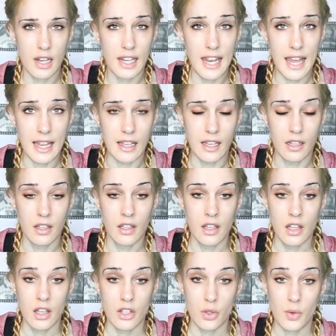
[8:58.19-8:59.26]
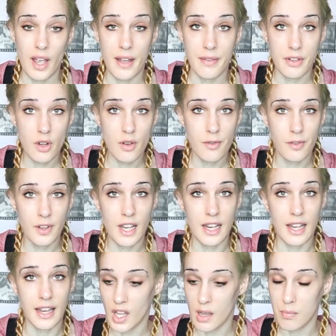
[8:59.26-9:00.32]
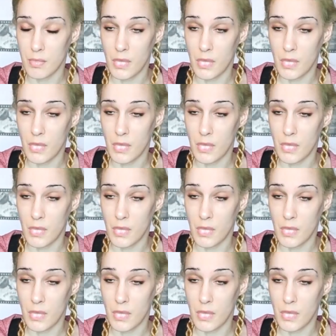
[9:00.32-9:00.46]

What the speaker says: leg. So I have no feeling in